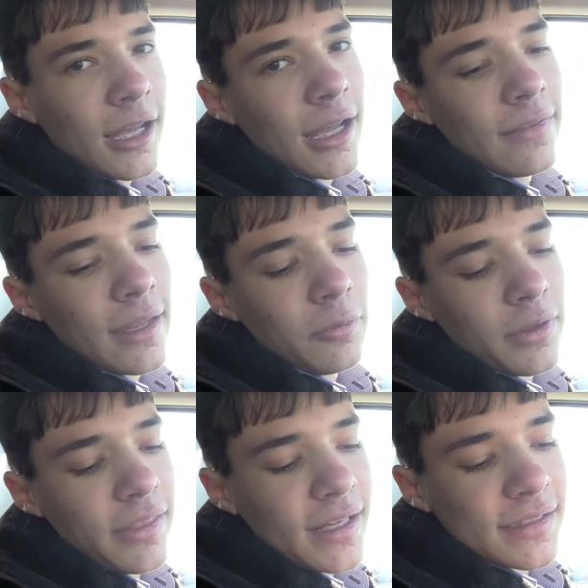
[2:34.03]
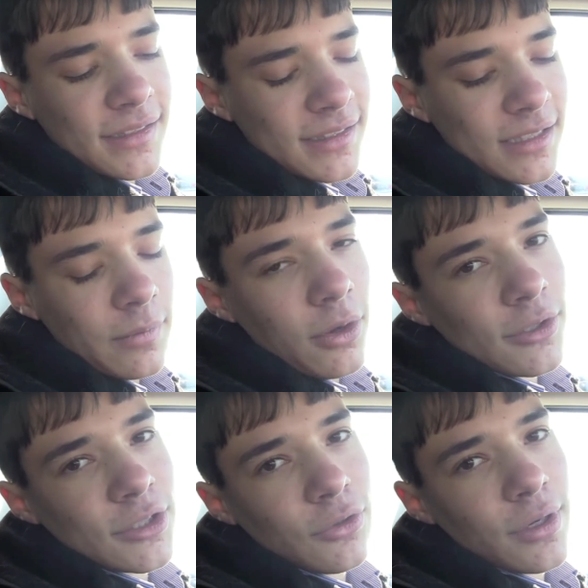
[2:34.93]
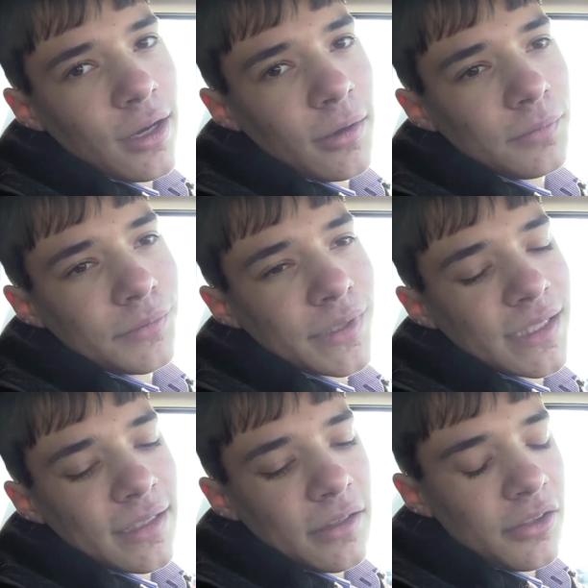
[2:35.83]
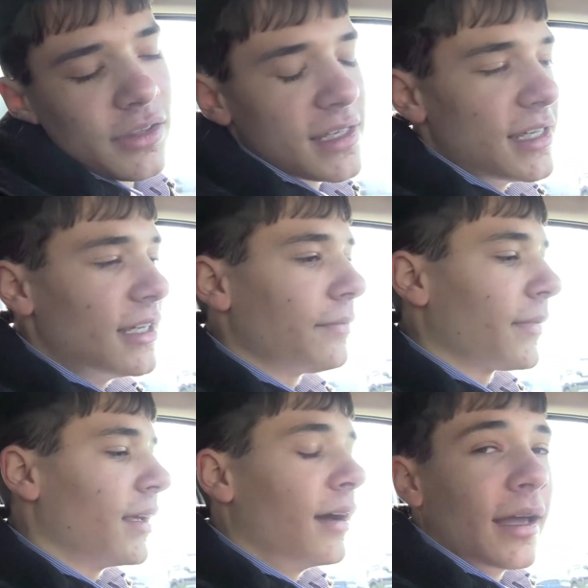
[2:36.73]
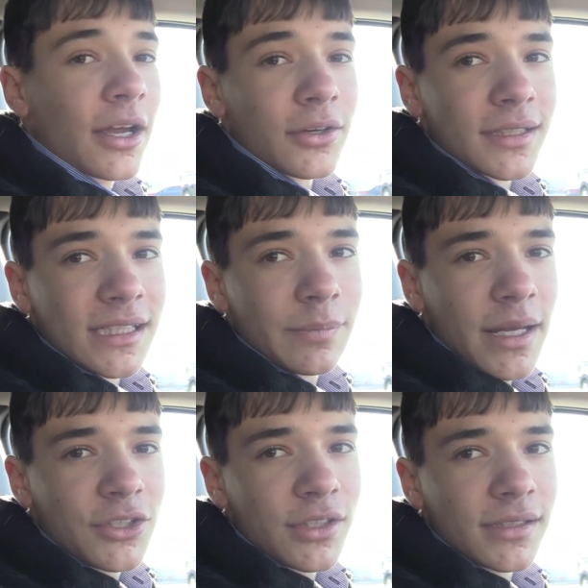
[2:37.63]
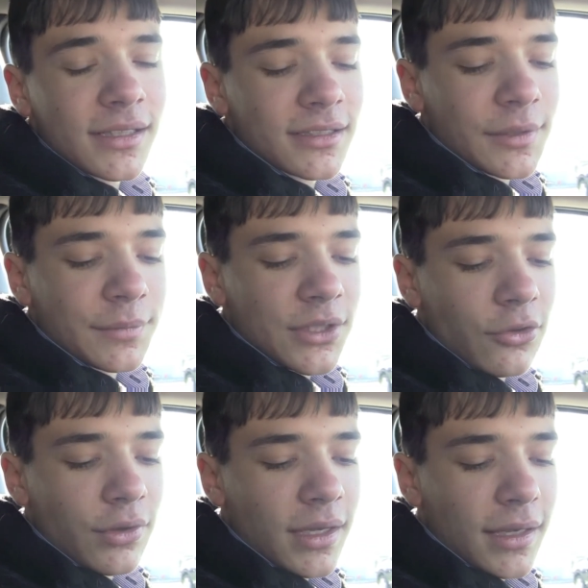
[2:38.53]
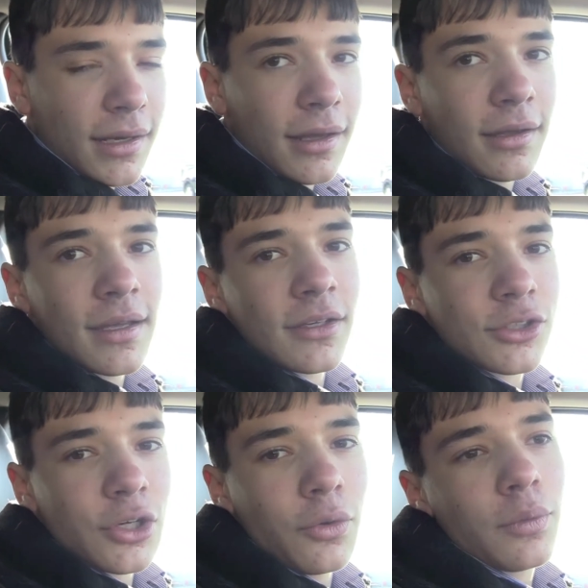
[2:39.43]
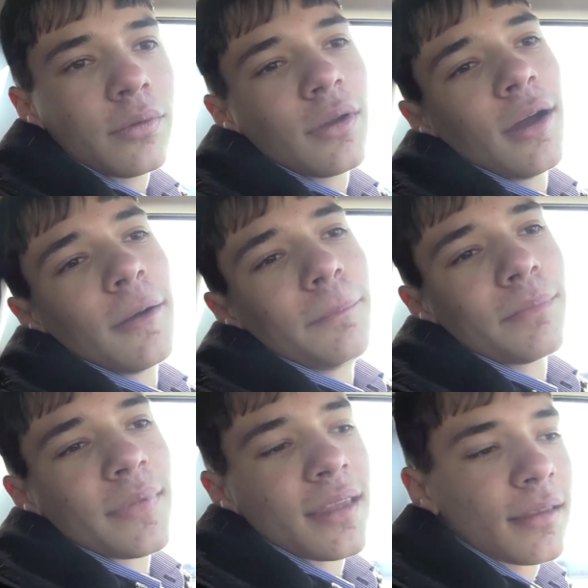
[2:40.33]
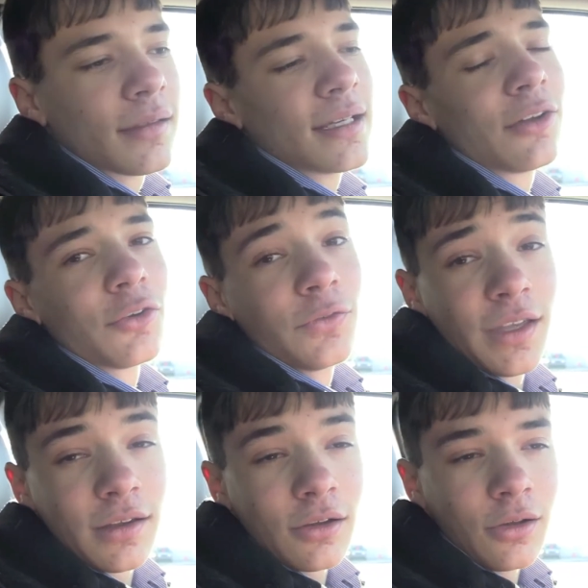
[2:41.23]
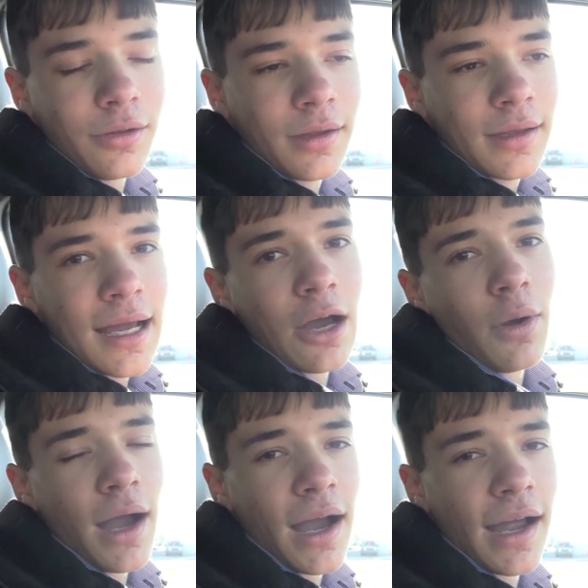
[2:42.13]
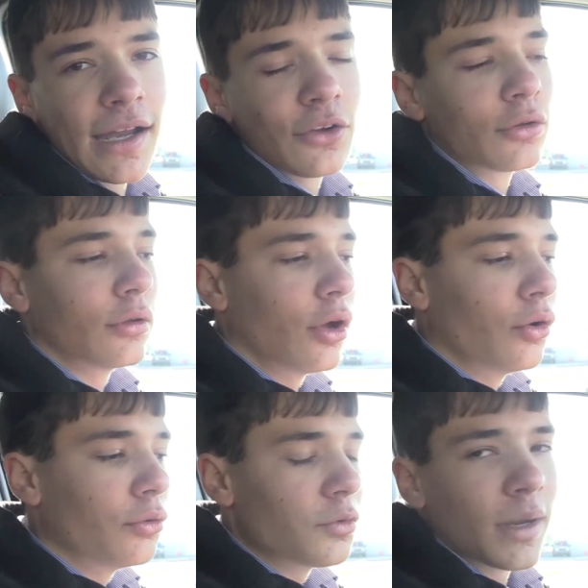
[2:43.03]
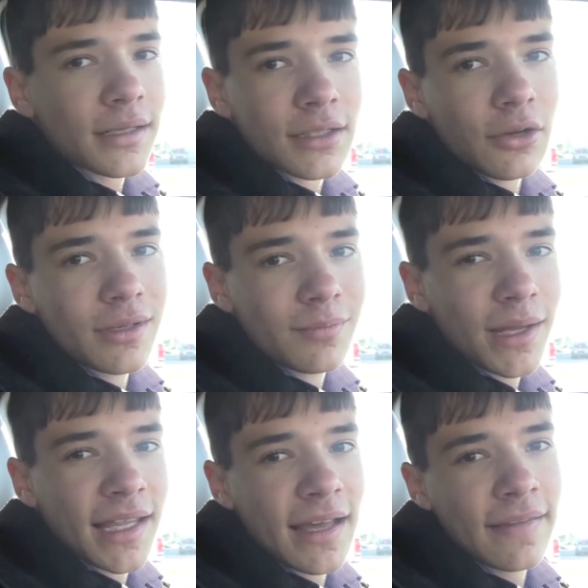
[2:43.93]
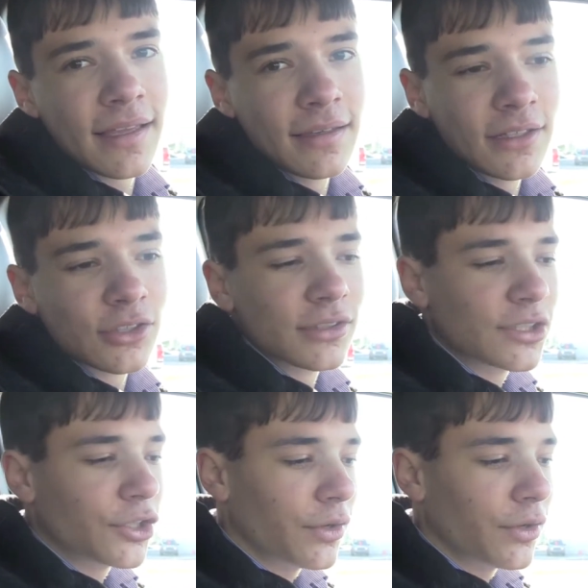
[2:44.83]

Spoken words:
And then with that system also comes the air suspension system, so you can tell your vehicle how high or low you want it to go depending on the conditions you're